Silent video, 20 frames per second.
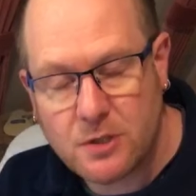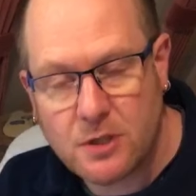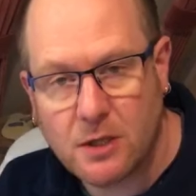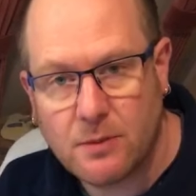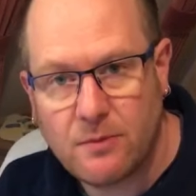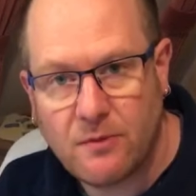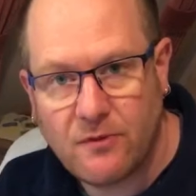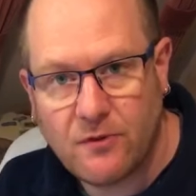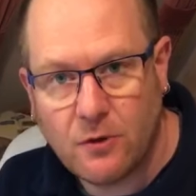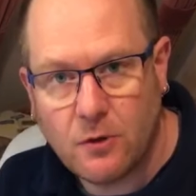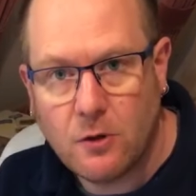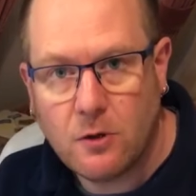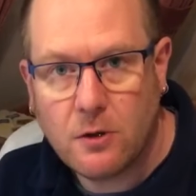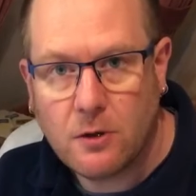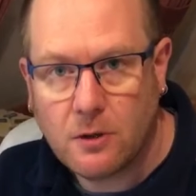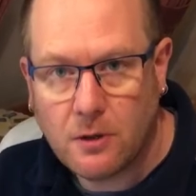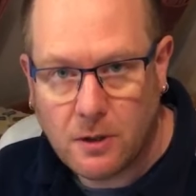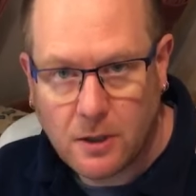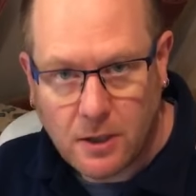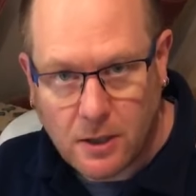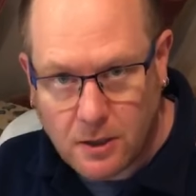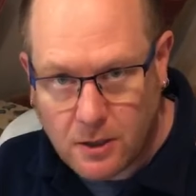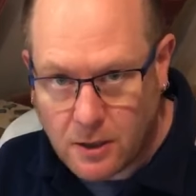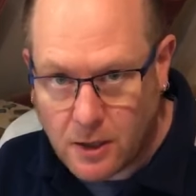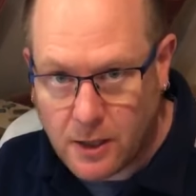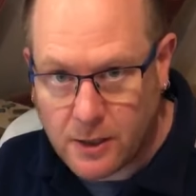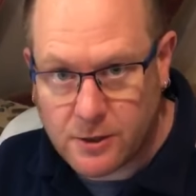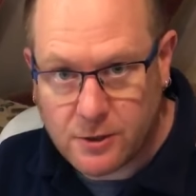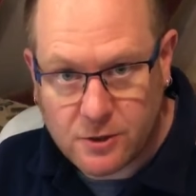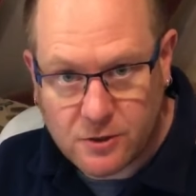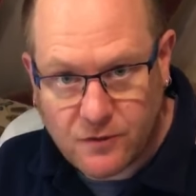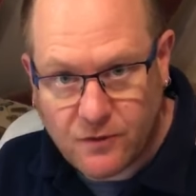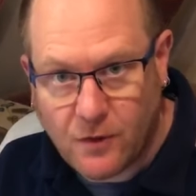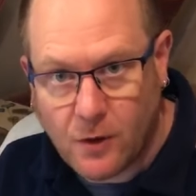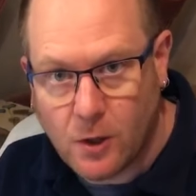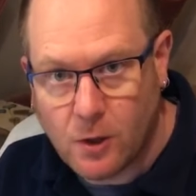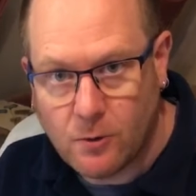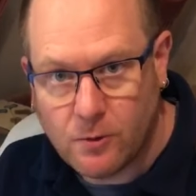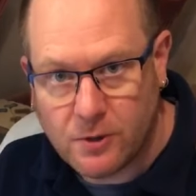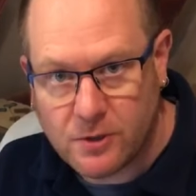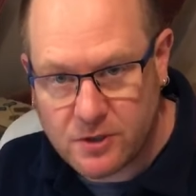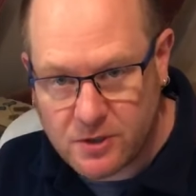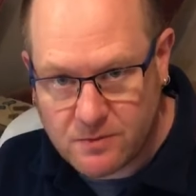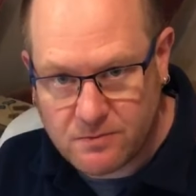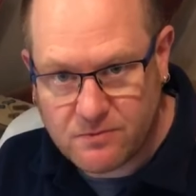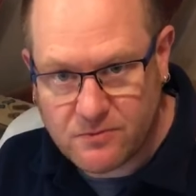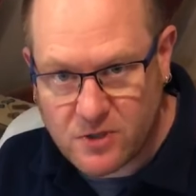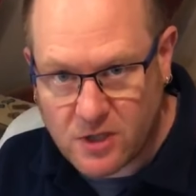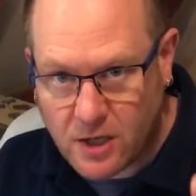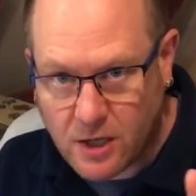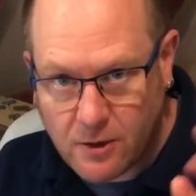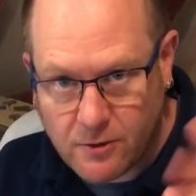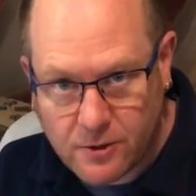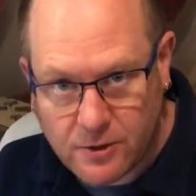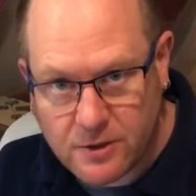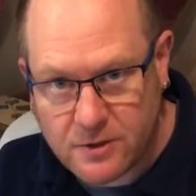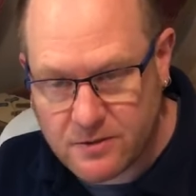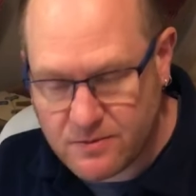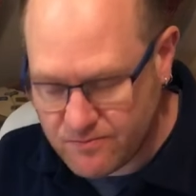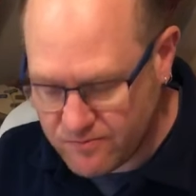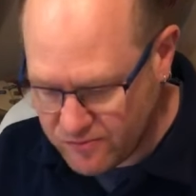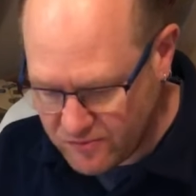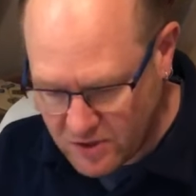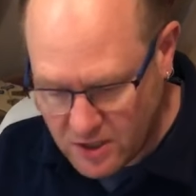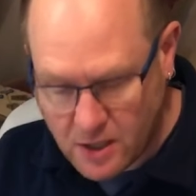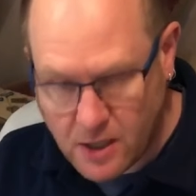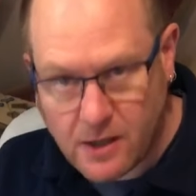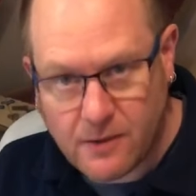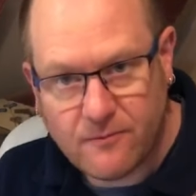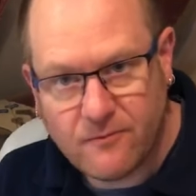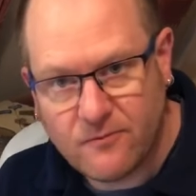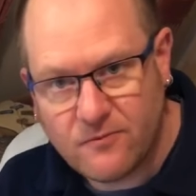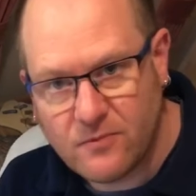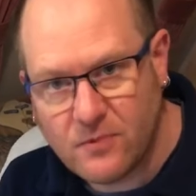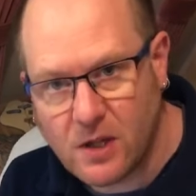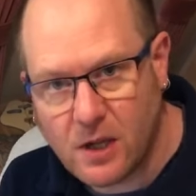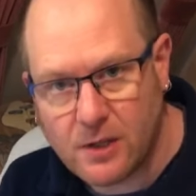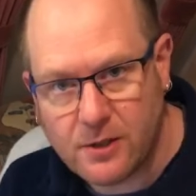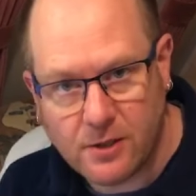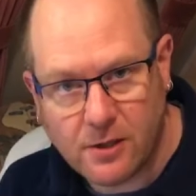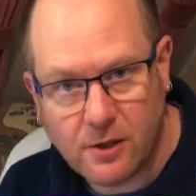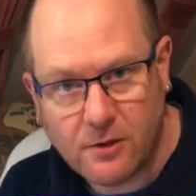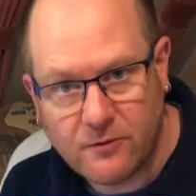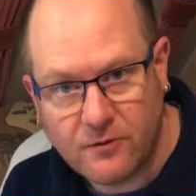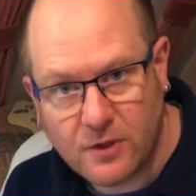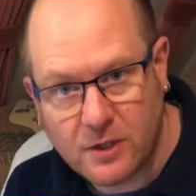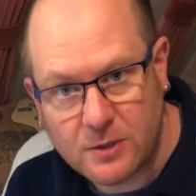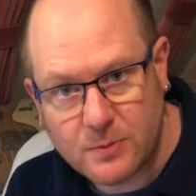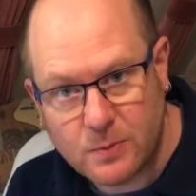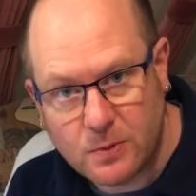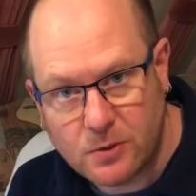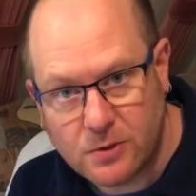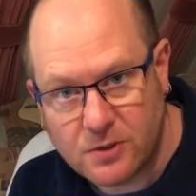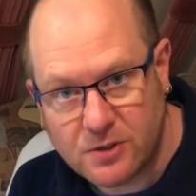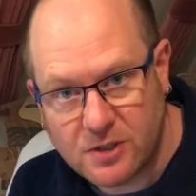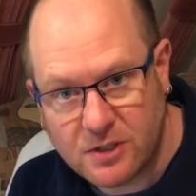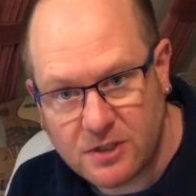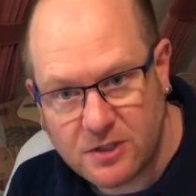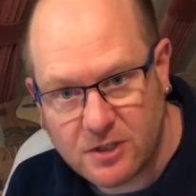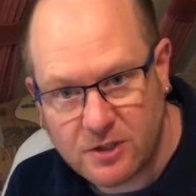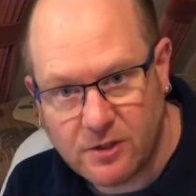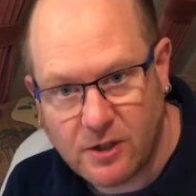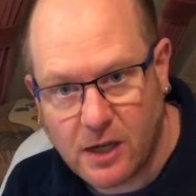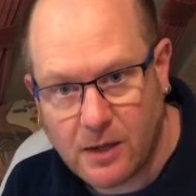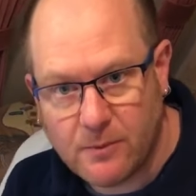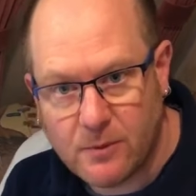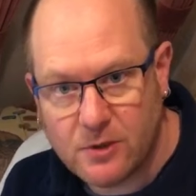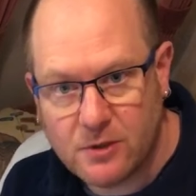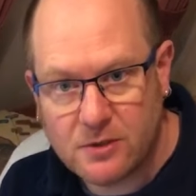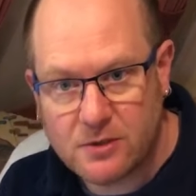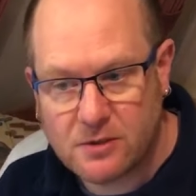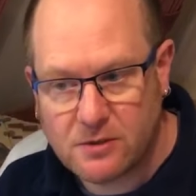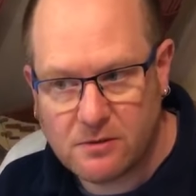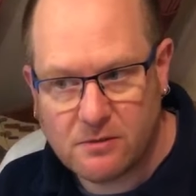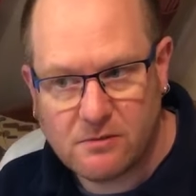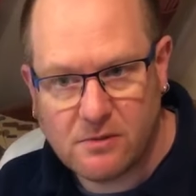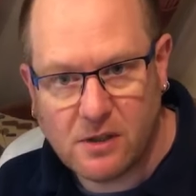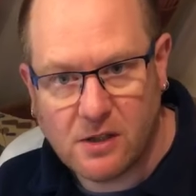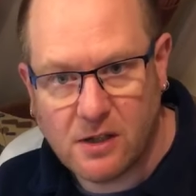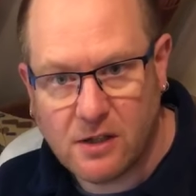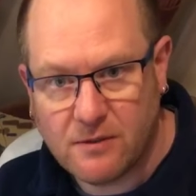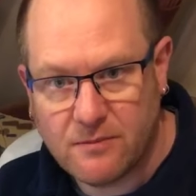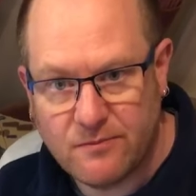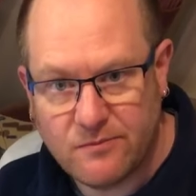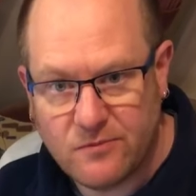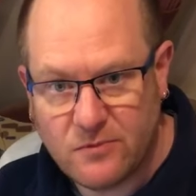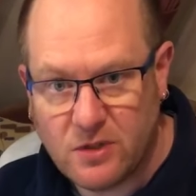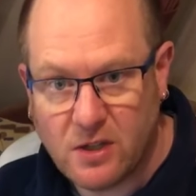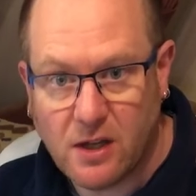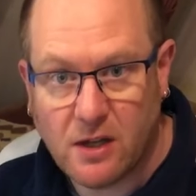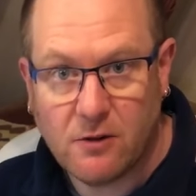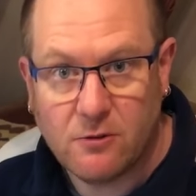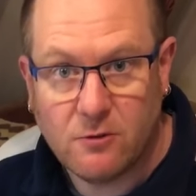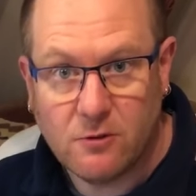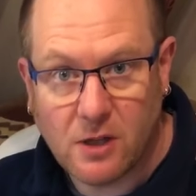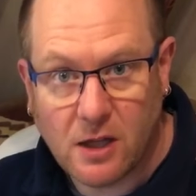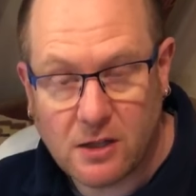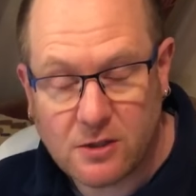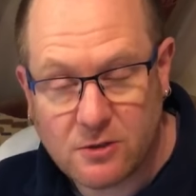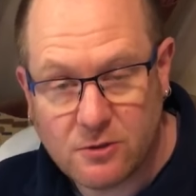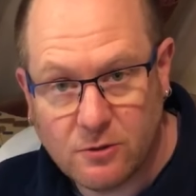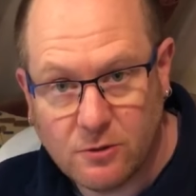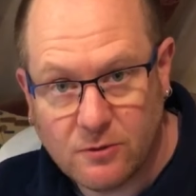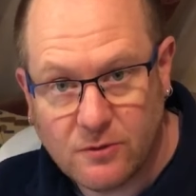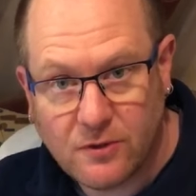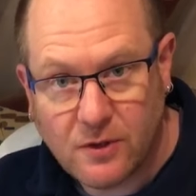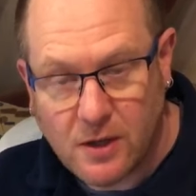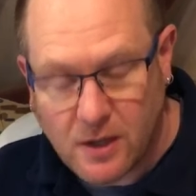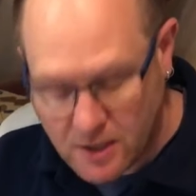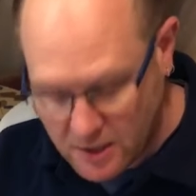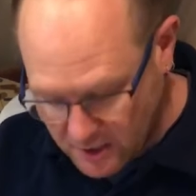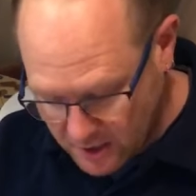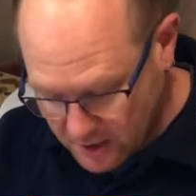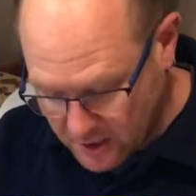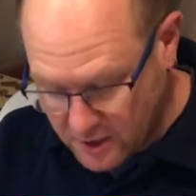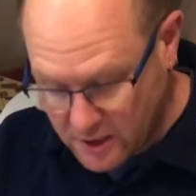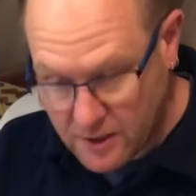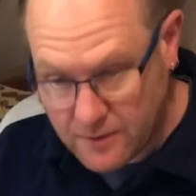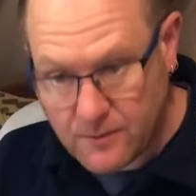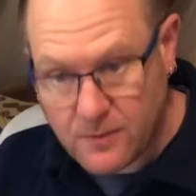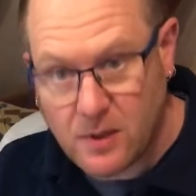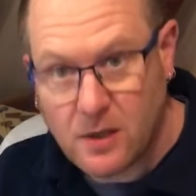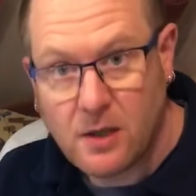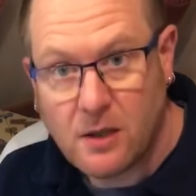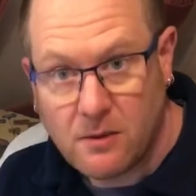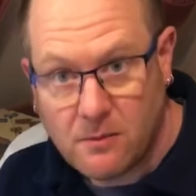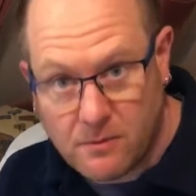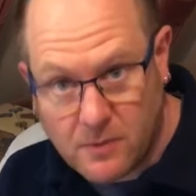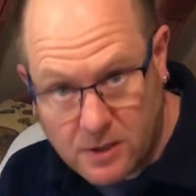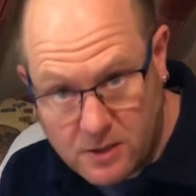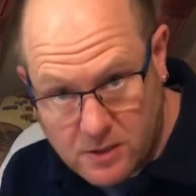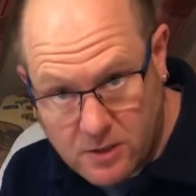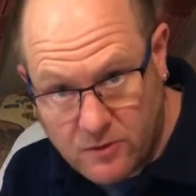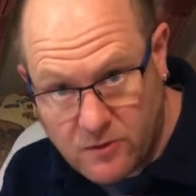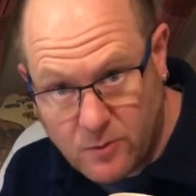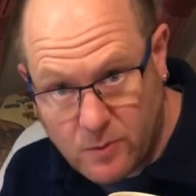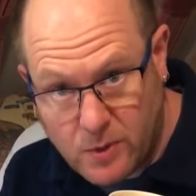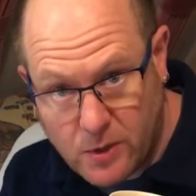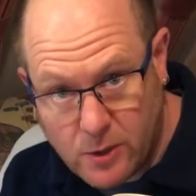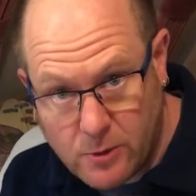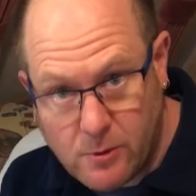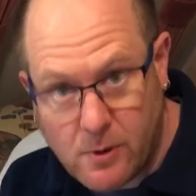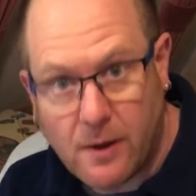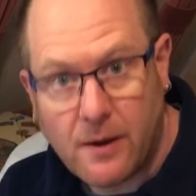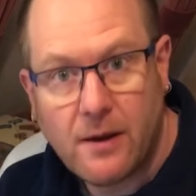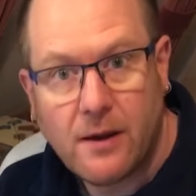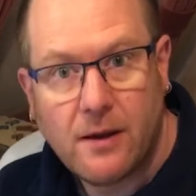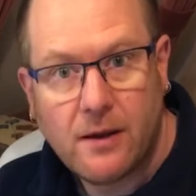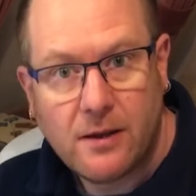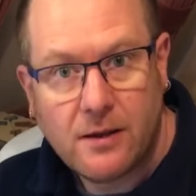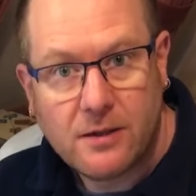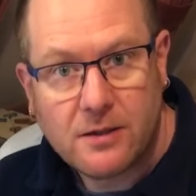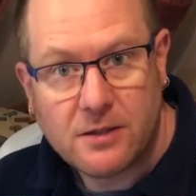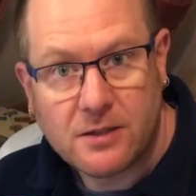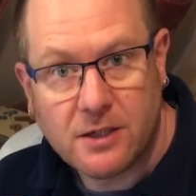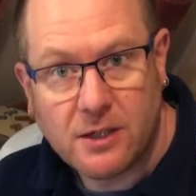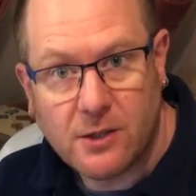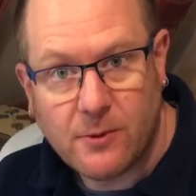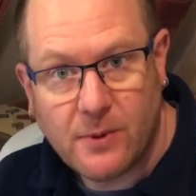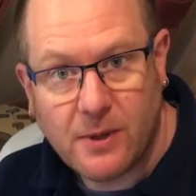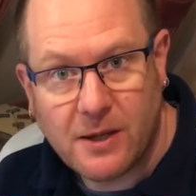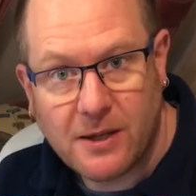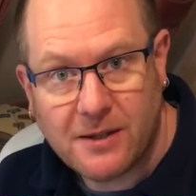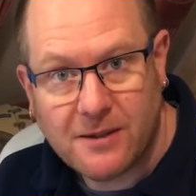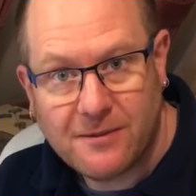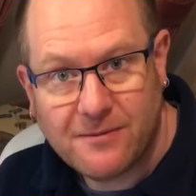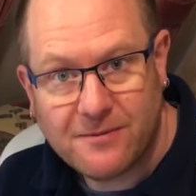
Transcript: said before, likers, followers, sharers, I don't know, Facebookers, Instagrammers, yeah, all that stuff. Make yourself a brew. See you in a bit.